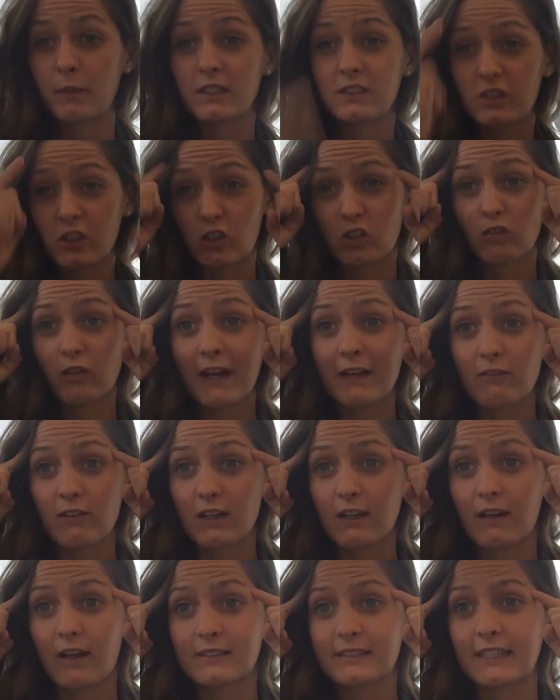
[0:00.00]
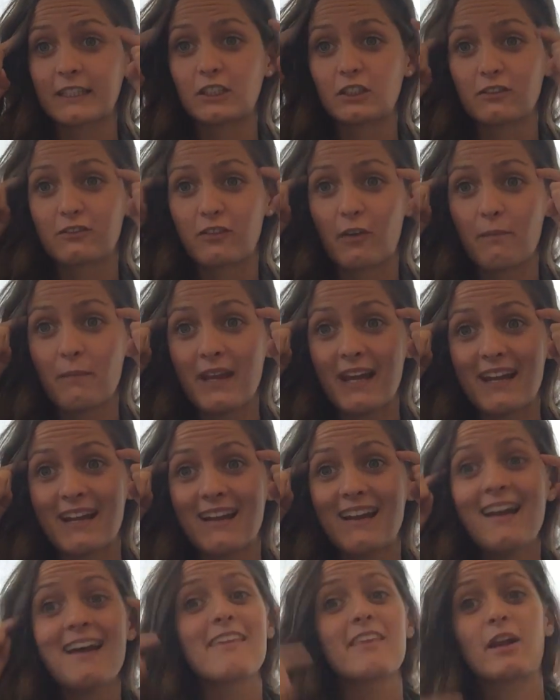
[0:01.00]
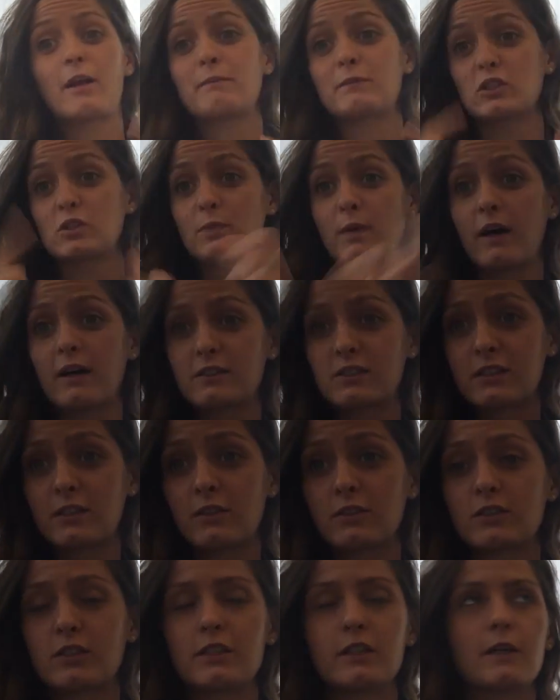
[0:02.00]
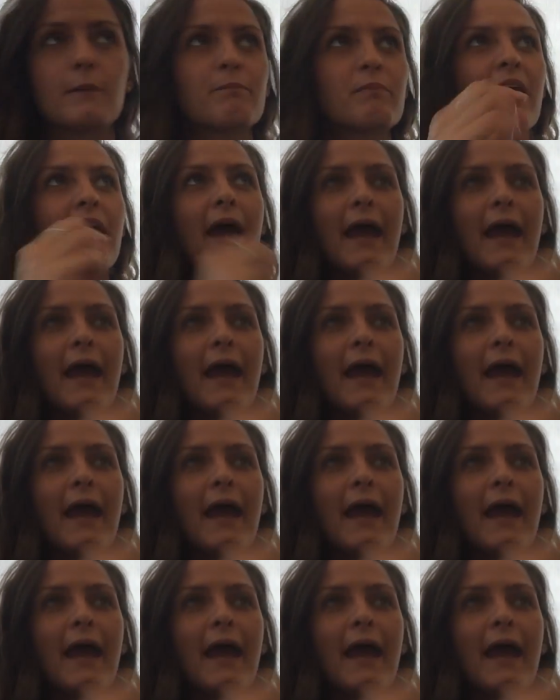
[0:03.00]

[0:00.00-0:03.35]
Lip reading: but it's a great realization for me that I'm just passing on to you.